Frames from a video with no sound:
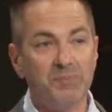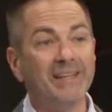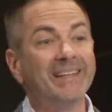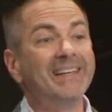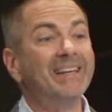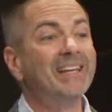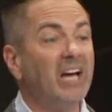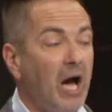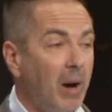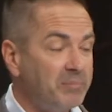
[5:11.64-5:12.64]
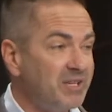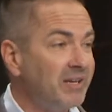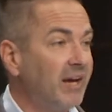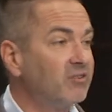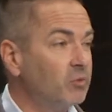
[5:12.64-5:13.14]
been leading up to
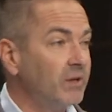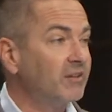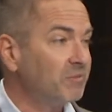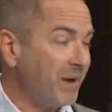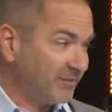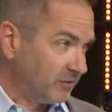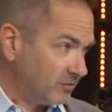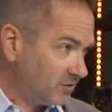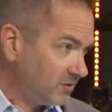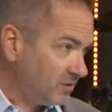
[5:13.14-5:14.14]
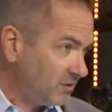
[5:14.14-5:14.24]
next week's message.